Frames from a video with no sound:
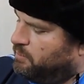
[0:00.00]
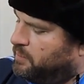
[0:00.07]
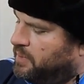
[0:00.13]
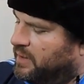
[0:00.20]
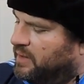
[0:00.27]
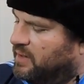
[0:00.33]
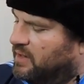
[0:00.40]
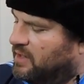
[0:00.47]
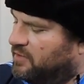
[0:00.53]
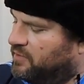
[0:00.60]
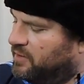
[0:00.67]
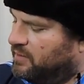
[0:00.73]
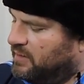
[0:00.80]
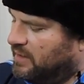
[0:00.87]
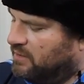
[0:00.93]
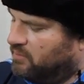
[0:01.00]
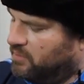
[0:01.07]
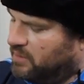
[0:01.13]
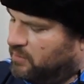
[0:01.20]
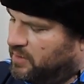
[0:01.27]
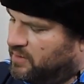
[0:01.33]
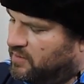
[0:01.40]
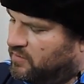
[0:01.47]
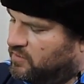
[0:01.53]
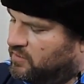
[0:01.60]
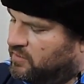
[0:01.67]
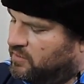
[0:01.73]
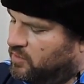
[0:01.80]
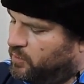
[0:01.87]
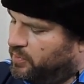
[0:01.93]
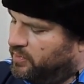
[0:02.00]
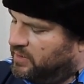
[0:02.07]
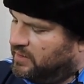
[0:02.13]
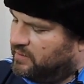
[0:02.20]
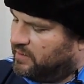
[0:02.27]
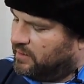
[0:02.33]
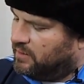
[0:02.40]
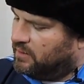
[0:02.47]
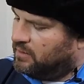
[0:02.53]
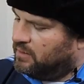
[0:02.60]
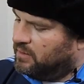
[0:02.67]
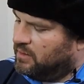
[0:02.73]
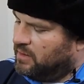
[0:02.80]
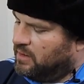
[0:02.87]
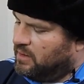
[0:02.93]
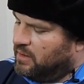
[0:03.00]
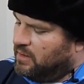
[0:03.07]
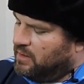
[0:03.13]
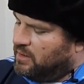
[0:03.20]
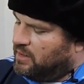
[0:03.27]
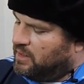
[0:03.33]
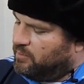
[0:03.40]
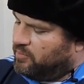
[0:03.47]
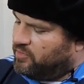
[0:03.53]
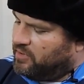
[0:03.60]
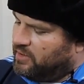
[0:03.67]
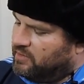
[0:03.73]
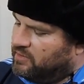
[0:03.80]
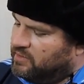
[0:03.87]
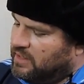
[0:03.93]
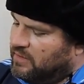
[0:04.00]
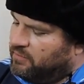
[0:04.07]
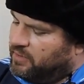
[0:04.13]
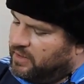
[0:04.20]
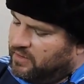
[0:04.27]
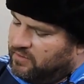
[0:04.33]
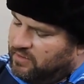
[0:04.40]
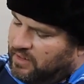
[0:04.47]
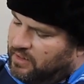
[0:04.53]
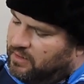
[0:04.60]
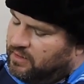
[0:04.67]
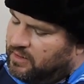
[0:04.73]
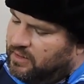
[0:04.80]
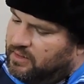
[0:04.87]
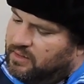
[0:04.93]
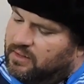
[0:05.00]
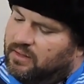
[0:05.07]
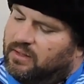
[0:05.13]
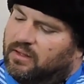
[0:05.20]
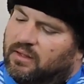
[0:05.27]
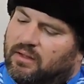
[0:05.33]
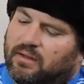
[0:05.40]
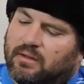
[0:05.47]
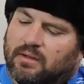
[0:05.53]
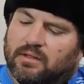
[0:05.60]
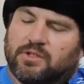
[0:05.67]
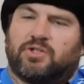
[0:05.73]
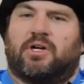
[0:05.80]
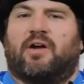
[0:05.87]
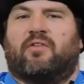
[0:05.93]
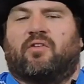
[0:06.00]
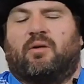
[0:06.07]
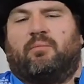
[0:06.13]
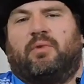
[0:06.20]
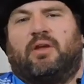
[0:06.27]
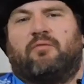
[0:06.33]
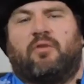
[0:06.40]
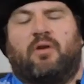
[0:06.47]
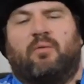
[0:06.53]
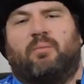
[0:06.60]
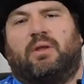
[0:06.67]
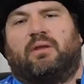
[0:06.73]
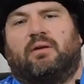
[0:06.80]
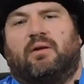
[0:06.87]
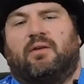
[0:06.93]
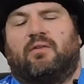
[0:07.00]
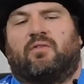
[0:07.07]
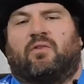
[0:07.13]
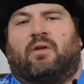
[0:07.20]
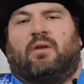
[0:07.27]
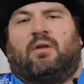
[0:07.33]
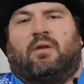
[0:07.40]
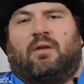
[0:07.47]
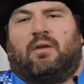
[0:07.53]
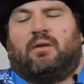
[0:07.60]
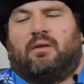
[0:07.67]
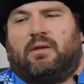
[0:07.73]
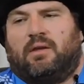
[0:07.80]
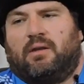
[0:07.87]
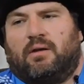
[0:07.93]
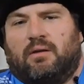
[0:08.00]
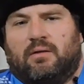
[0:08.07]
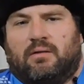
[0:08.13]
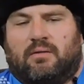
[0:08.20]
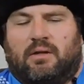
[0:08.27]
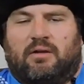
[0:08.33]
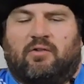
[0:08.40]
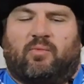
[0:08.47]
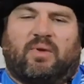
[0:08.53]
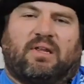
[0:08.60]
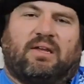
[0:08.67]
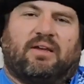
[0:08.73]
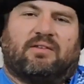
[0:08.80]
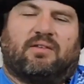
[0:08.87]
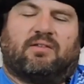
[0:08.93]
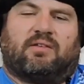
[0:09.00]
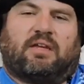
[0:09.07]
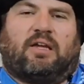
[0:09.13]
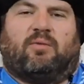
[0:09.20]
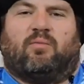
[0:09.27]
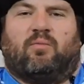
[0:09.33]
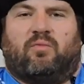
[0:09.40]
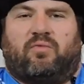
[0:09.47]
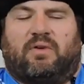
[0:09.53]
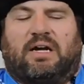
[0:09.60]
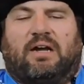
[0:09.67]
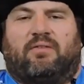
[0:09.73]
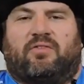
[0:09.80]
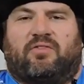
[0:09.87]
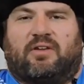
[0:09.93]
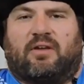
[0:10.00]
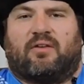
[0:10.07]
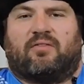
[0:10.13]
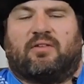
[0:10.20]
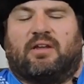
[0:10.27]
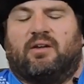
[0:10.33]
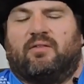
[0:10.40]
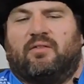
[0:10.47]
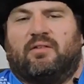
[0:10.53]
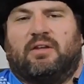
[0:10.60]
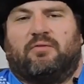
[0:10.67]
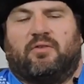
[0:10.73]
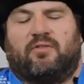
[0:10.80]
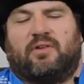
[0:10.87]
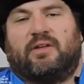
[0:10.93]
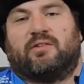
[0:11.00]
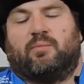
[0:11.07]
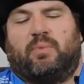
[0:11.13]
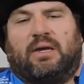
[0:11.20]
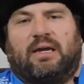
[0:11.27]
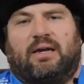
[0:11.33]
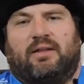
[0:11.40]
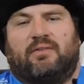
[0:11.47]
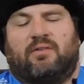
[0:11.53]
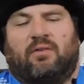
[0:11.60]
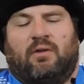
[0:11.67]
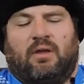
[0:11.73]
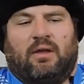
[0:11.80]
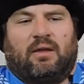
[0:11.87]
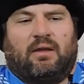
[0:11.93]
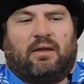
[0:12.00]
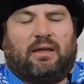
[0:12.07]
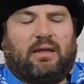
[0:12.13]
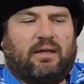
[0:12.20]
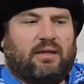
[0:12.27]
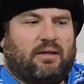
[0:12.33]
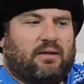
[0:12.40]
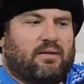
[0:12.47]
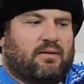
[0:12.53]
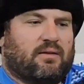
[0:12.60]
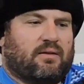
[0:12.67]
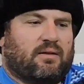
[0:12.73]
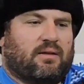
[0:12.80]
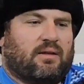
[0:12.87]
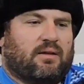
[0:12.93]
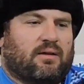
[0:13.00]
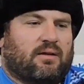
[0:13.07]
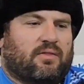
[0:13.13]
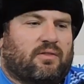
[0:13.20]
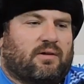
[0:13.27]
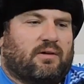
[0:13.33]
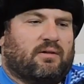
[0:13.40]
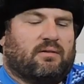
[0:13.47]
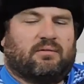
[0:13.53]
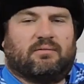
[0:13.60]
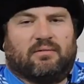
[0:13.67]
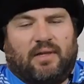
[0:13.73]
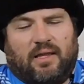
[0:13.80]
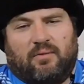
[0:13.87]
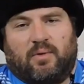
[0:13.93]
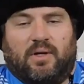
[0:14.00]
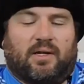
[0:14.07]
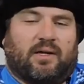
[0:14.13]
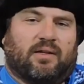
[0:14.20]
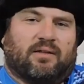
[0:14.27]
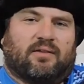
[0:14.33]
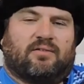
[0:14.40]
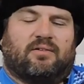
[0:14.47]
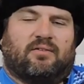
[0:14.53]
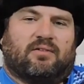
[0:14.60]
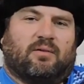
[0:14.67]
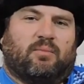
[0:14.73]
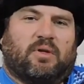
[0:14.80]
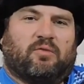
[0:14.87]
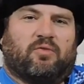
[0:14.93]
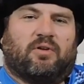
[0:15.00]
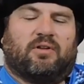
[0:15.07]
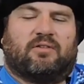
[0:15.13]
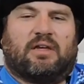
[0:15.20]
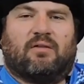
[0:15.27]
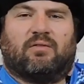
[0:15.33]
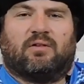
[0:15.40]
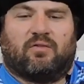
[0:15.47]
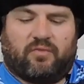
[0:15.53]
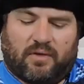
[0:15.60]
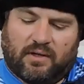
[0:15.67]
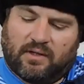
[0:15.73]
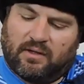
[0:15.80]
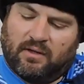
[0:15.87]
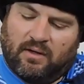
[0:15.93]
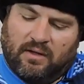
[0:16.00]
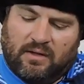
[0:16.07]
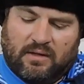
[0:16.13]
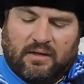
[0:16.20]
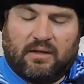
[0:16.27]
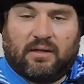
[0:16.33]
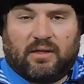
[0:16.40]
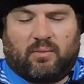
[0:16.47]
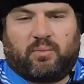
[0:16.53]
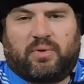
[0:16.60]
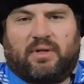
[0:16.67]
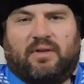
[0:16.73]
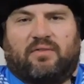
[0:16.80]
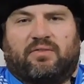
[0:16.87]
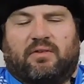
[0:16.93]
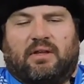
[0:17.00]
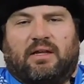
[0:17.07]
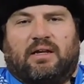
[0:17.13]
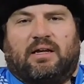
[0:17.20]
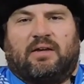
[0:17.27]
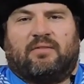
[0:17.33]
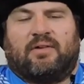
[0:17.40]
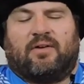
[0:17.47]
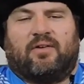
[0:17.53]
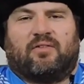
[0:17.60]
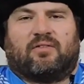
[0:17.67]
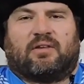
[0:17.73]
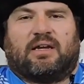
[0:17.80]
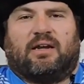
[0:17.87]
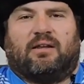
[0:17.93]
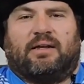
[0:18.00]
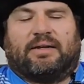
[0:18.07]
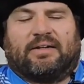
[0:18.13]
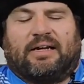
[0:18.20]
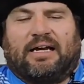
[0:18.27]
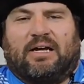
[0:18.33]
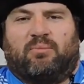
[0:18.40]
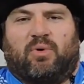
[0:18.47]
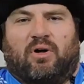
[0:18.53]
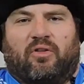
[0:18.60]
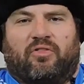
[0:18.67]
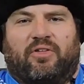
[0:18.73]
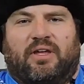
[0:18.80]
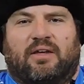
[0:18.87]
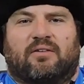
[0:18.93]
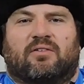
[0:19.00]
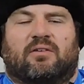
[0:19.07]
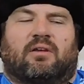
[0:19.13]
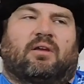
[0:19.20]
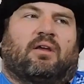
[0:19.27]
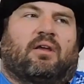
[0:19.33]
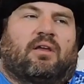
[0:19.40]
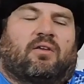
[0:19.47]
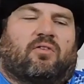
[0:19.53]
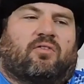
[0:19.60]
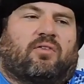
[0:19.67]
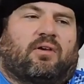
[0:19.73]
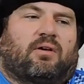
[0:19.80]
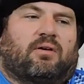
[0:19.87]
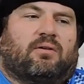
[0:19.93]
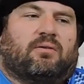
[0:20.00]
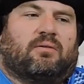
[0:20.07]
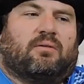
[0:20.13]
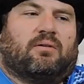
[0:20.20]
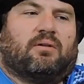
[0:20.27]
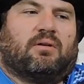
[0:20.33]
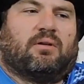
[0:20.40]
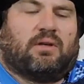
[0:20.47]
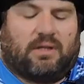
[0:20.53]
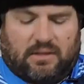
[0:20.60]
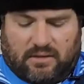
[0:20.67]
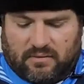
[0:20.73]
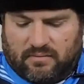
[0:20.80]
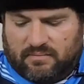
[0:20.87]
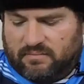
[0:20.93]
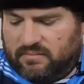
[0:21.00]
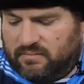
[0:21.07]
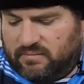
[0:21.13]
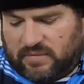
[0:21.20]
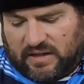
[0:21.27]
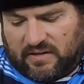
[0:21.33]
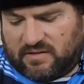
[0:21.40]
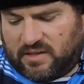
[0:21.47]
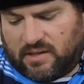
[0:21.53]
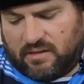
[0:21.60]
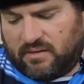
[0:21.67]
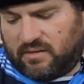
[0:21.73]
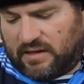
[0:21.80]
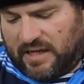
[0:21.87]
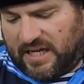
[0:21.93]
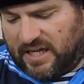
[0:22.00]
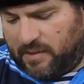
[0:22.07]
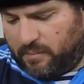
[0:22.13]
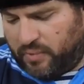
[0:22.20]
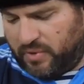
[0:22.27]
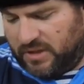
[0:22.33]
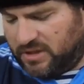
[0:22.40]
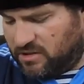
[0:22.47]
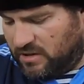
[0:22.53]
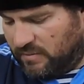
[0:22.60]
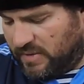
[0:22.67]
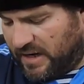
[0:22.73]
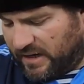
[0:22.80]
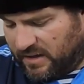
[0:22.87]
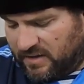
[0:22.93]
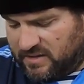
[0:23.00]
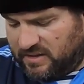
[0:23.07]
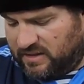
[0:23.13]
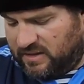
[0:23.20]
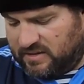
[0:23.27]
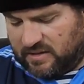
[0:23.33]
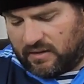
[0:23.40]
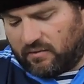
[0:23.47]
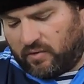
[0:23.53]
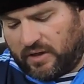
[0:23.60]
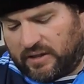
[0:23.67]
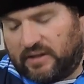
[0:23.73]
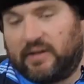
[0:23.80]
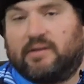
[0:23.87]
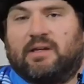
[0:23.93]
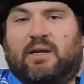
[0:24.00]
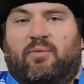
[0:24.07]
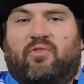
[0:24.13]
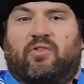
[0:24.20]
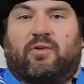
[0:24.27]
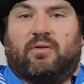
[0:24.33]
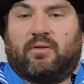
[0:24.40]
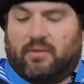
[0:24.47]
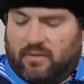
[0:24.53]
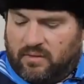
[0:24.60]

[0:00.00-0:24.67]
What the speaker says: but nothing that really went into super detail. So it's definitely excited to kind of try something different because, everybody has the same 5 or 6 different sets of pads. And, I thought, hey, why not? Let's do something different. Let's have a little fun. And plus, I've always kind of like eyeball things. So, like I said, I'm pretty sure I'm not going to see these at the rink anytime soon.